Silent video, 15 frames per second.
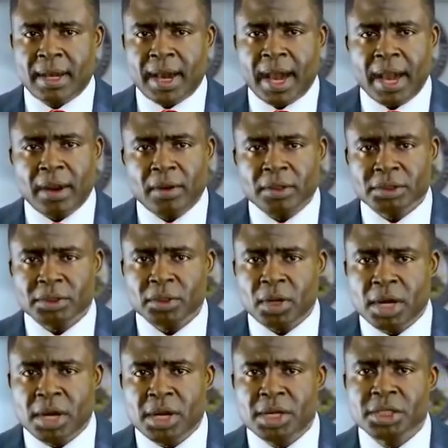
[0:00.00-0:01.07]
I
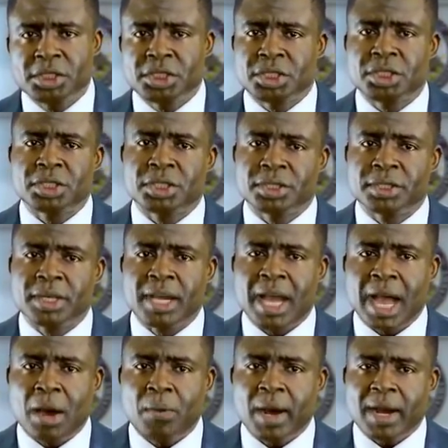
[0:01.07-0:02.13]
also urge
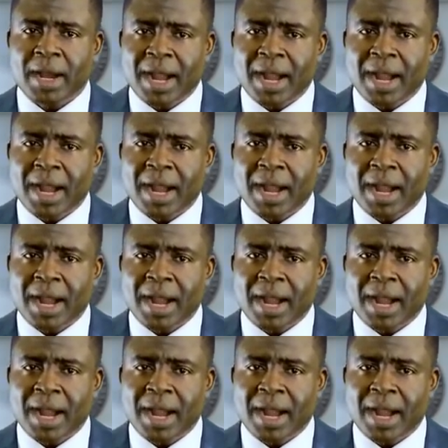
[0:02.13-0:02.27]
our